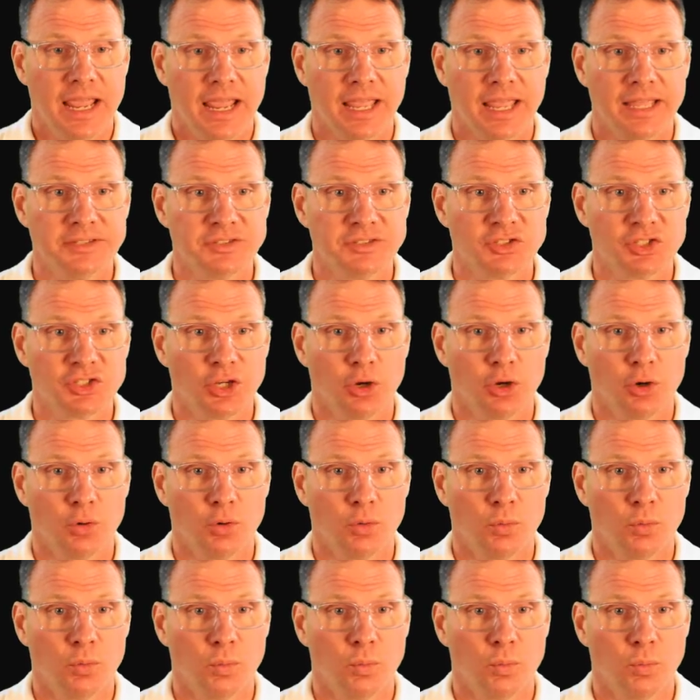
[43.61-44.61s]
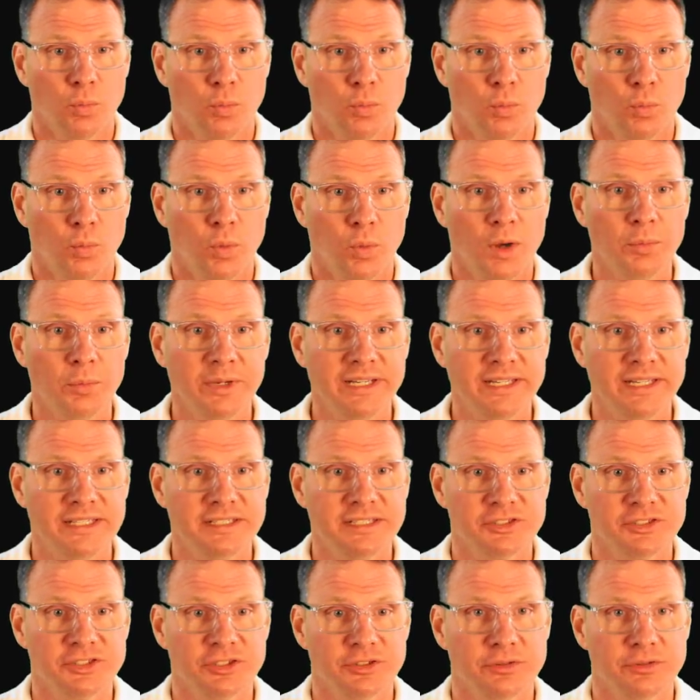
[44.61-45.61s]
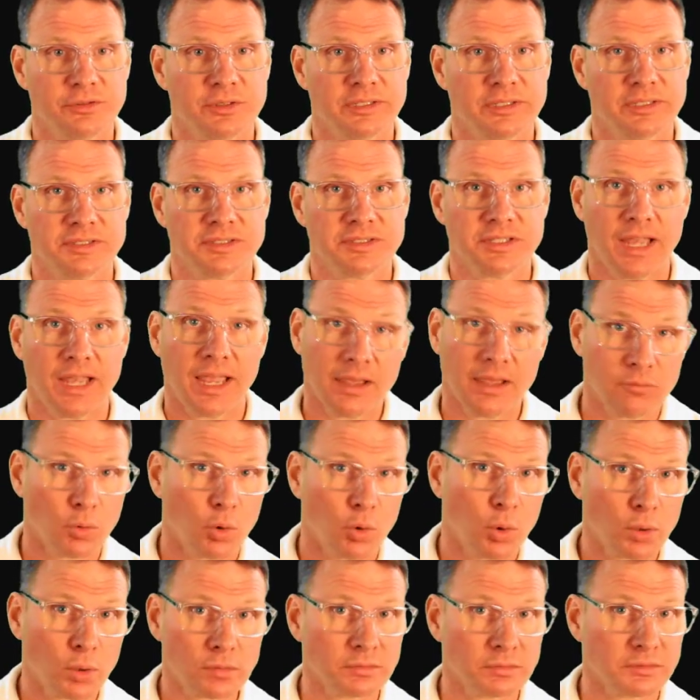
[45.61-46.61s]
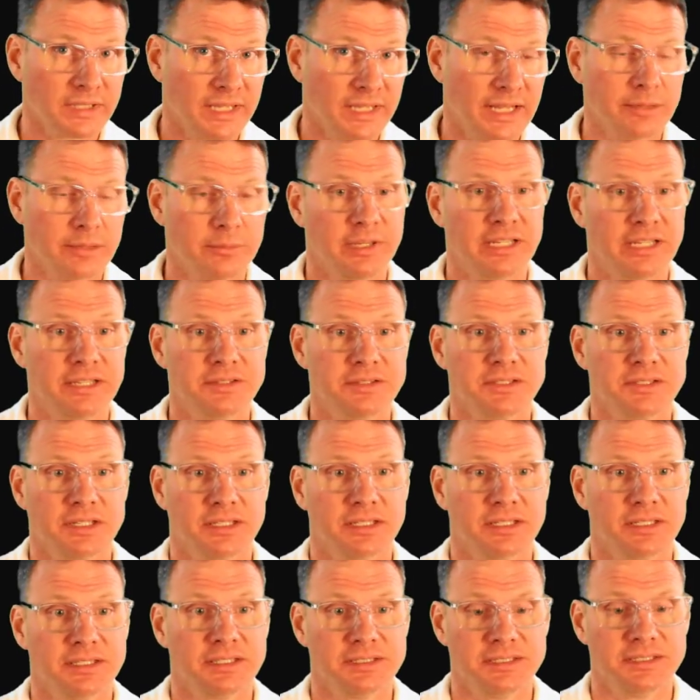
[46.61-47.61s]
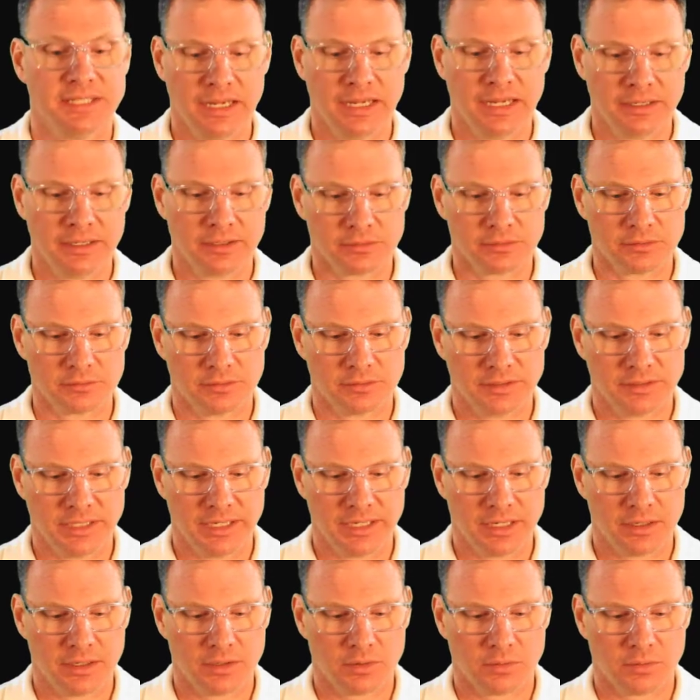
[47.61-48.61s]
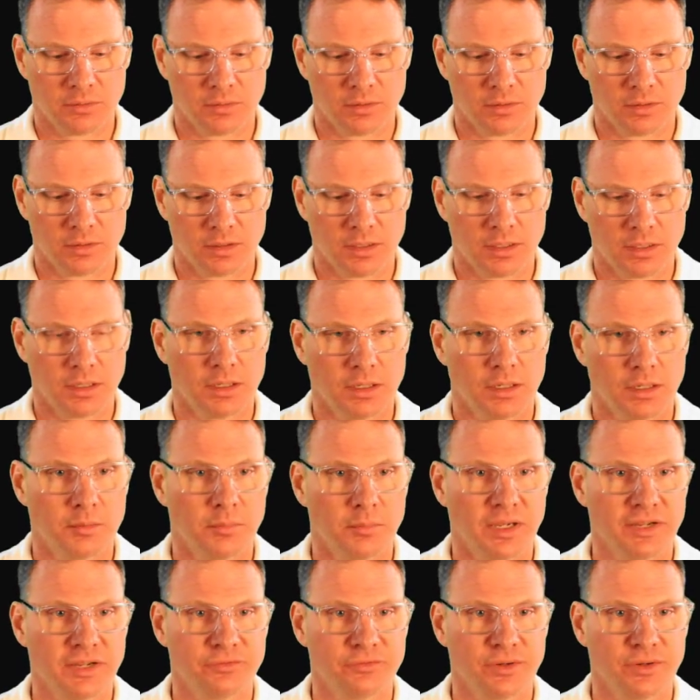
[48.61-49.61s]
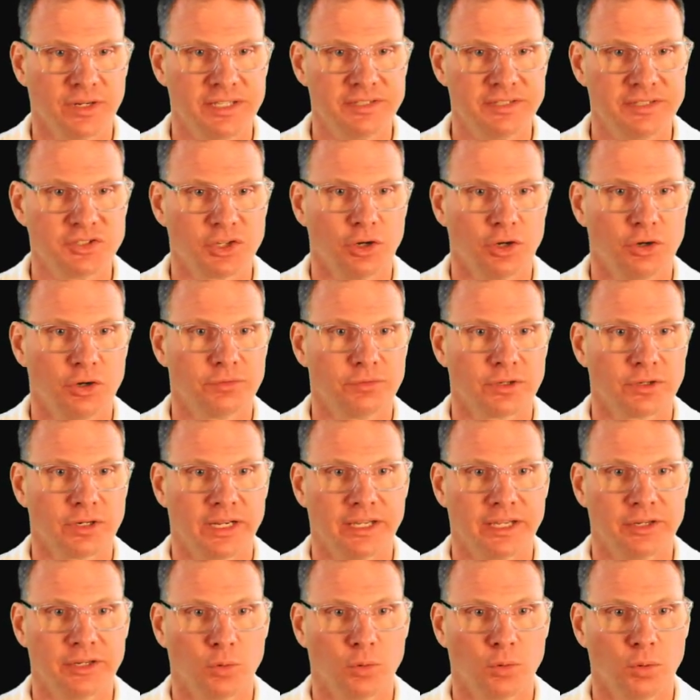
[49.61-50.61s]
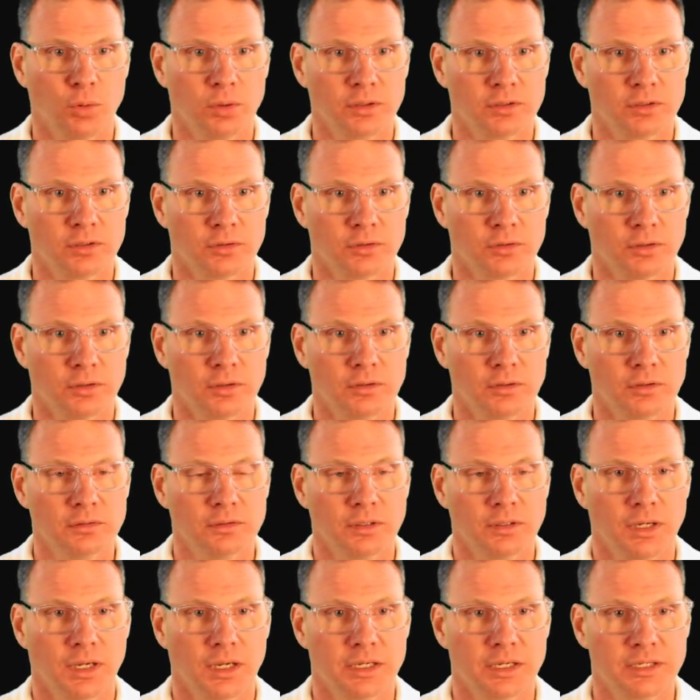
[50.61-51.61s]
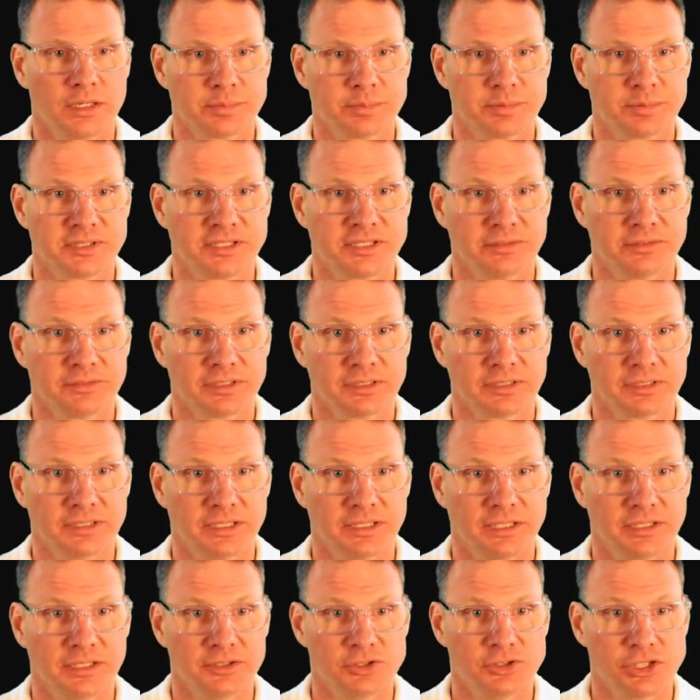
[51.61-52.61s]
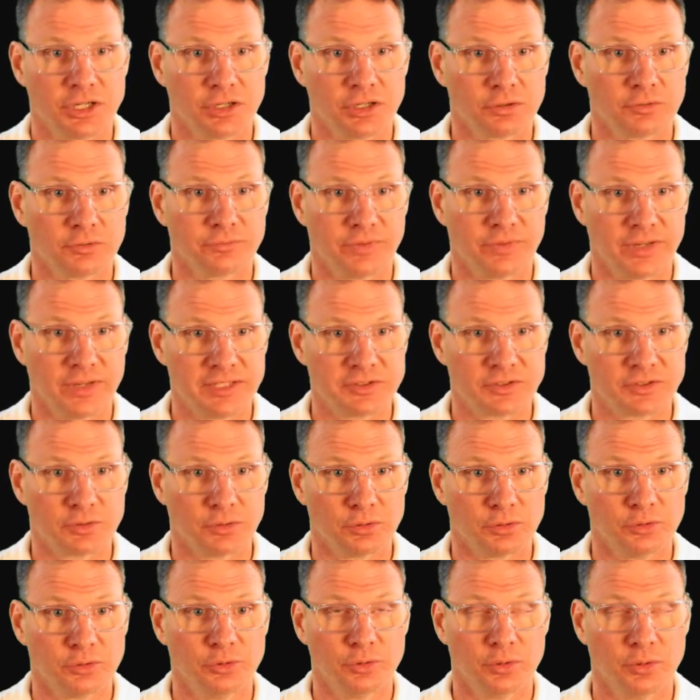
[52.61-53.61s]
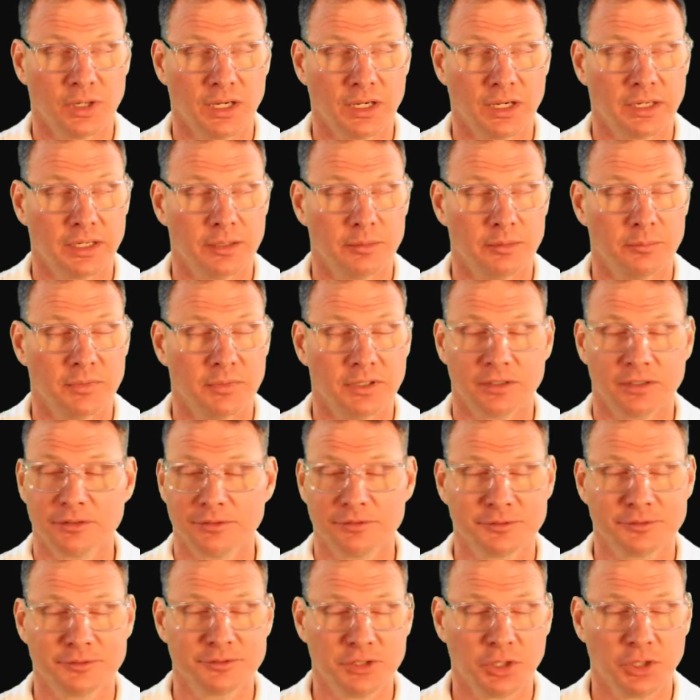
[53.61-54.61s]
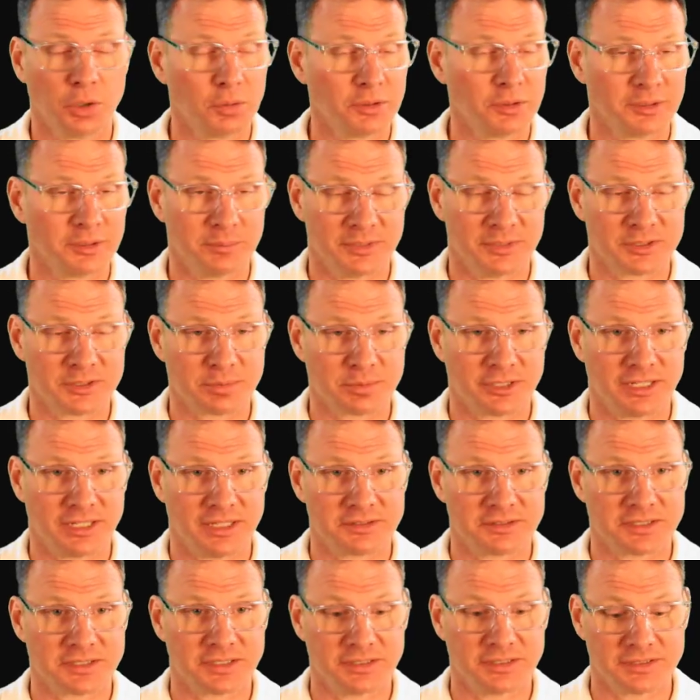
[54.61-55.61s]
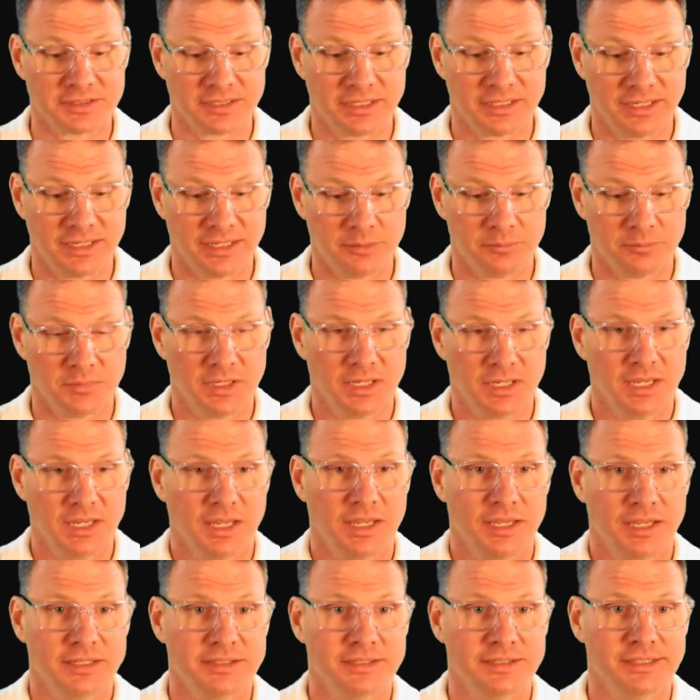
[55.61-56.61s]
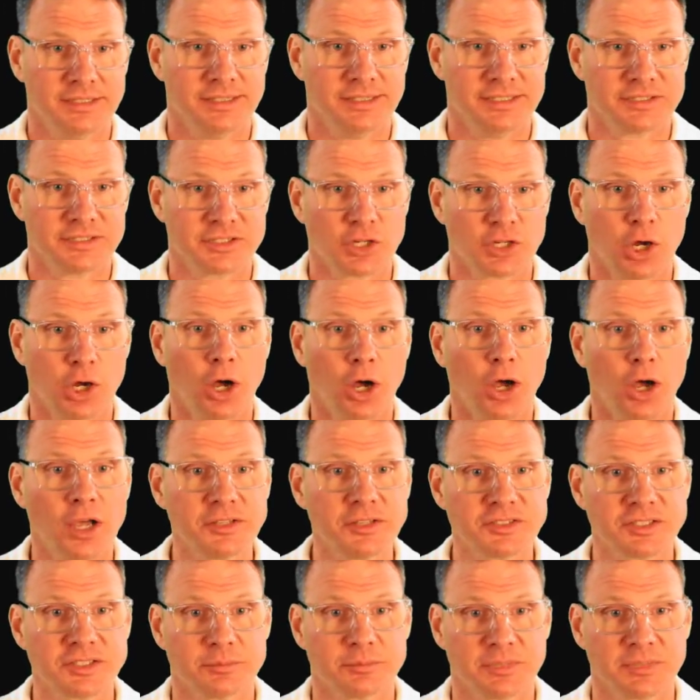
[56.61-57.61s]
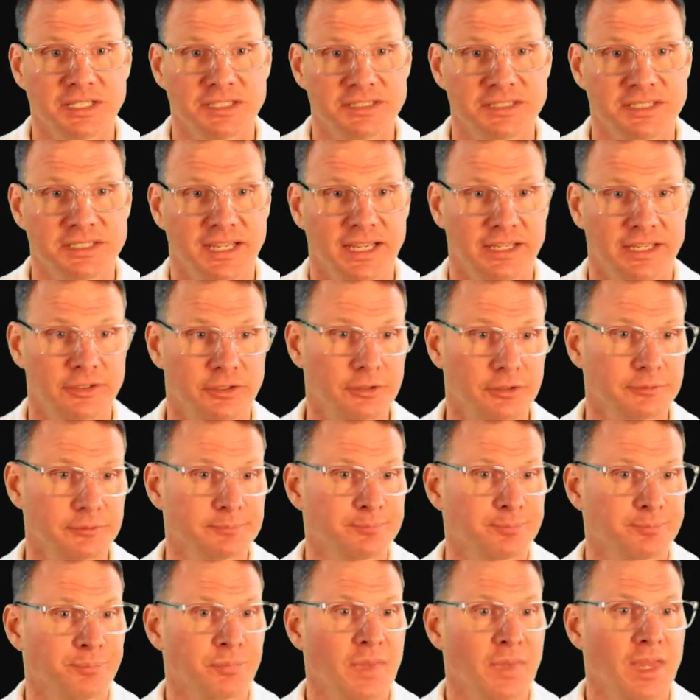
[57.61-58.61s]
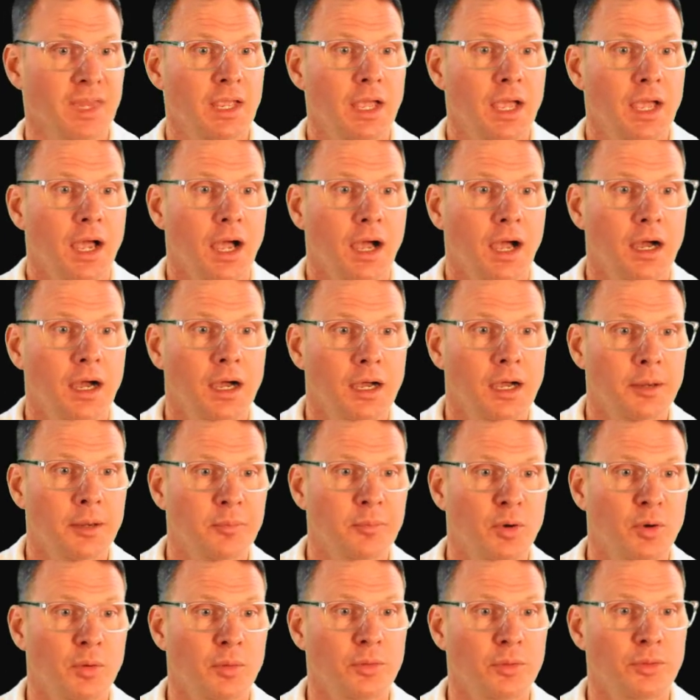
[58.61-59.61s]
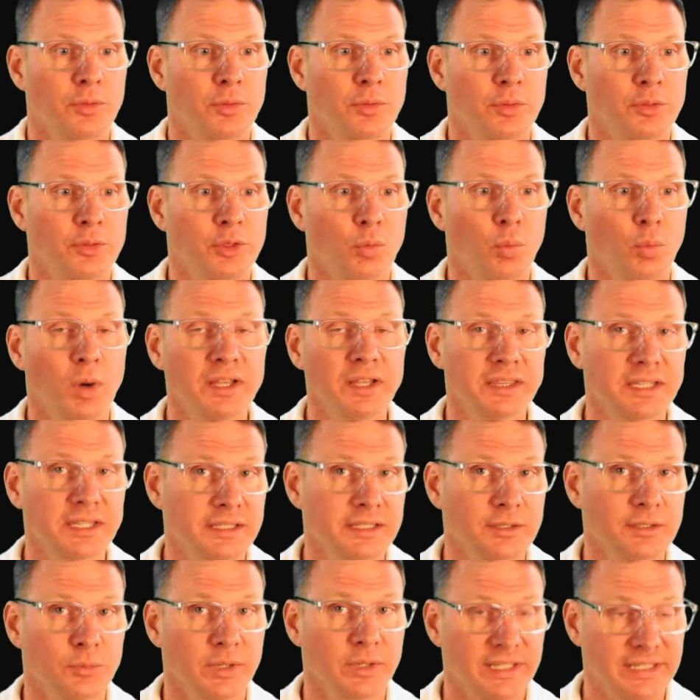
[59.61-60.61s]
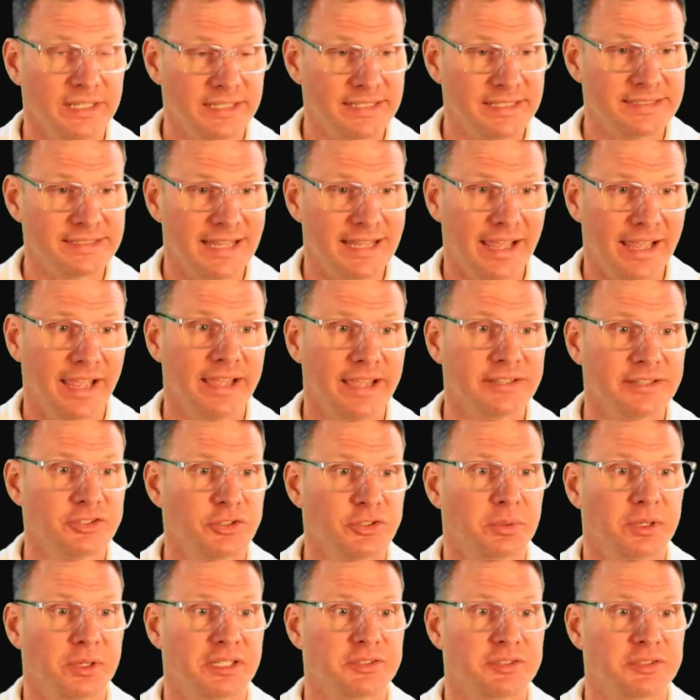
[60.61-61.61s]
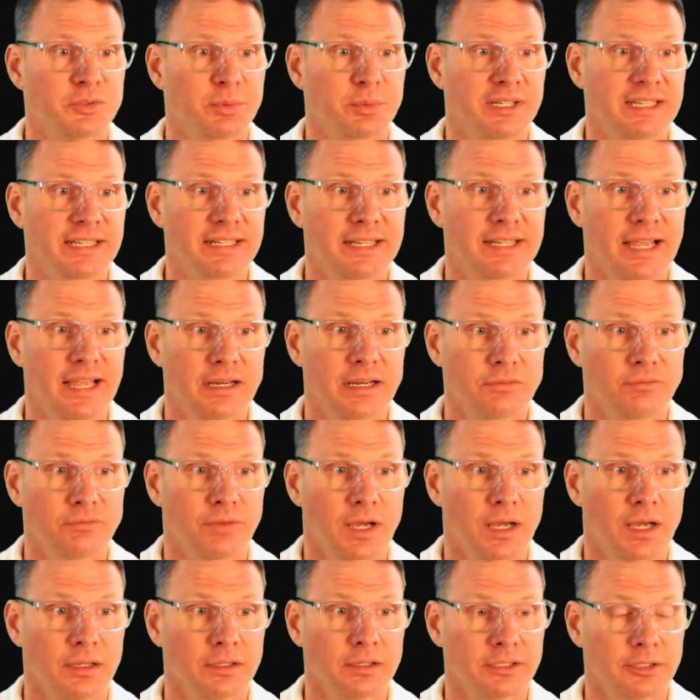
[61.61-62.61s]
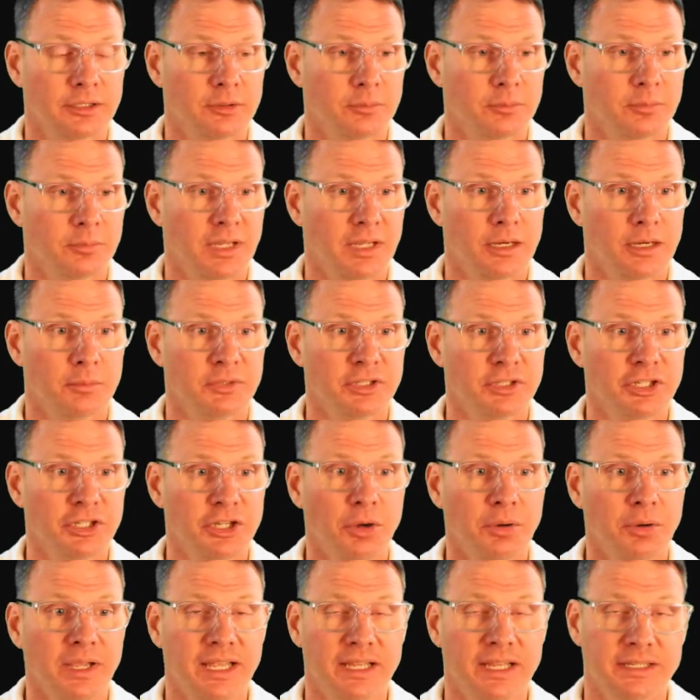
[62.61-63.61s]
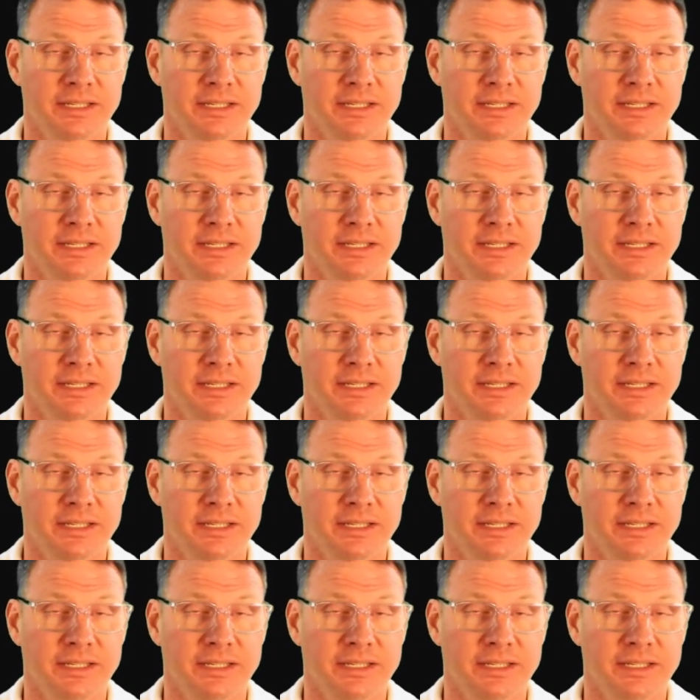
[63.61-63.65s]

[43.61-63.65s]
And so what we need to do is have Oracle database in a container. Now, uh, my friends over at Oracle, uh, specifically Gerald Venzl, who I'm totally mispronouncing his name, did this awesome container um, the one thing that we need to add to it is we need to add a volume, and I'm going to go ahead and